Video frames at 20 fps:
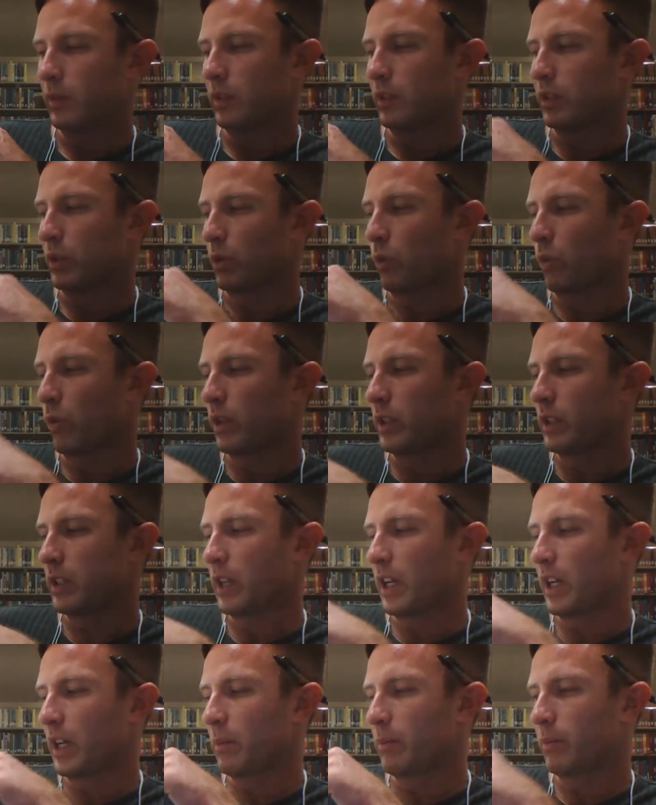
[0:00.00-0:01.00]
there's a
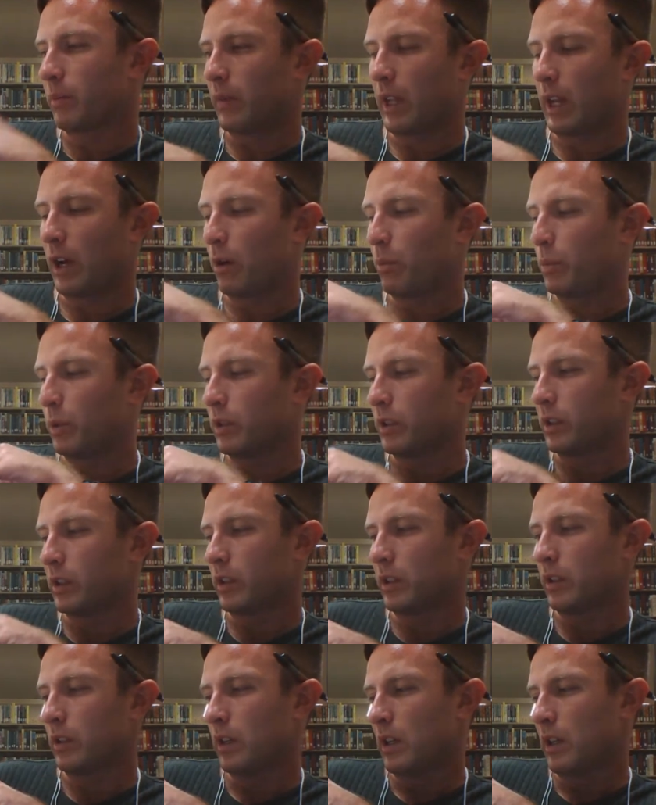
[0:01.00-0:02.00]
one-time output
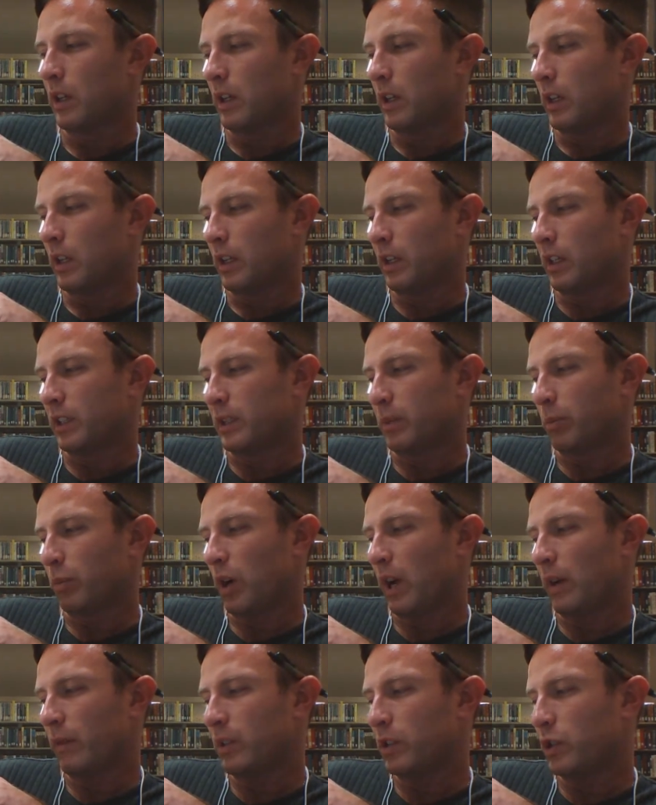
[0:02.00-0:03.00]
here. That's a
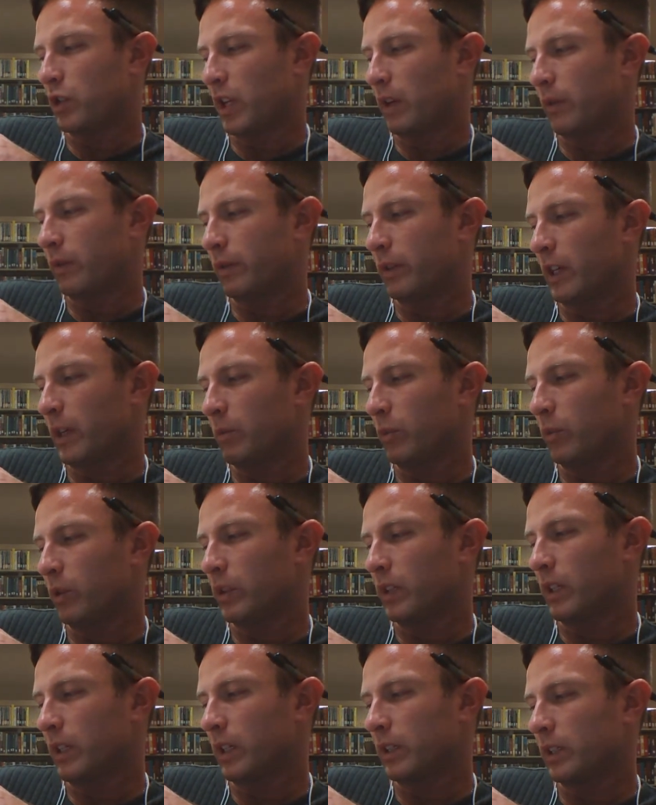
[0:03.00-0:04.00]
private JFrame
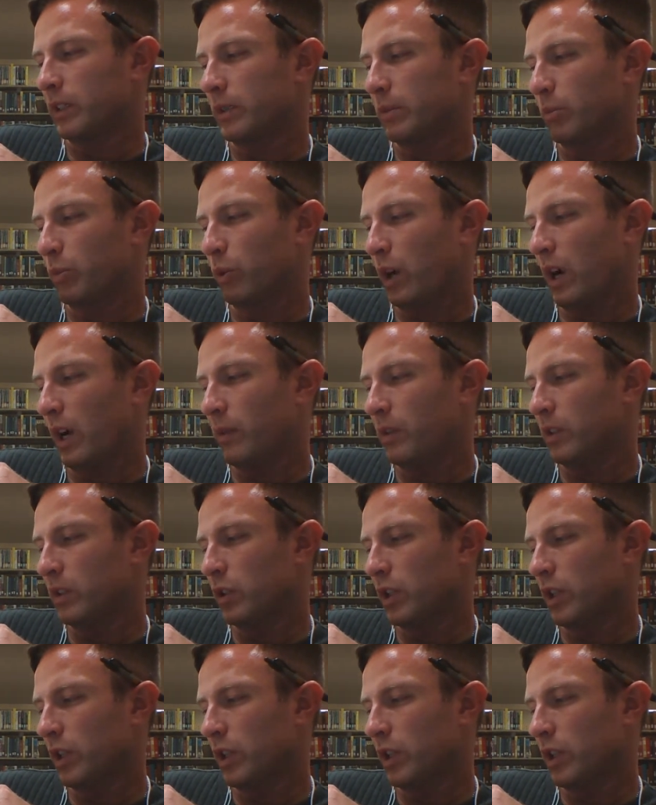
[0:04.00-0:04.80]
Windex, private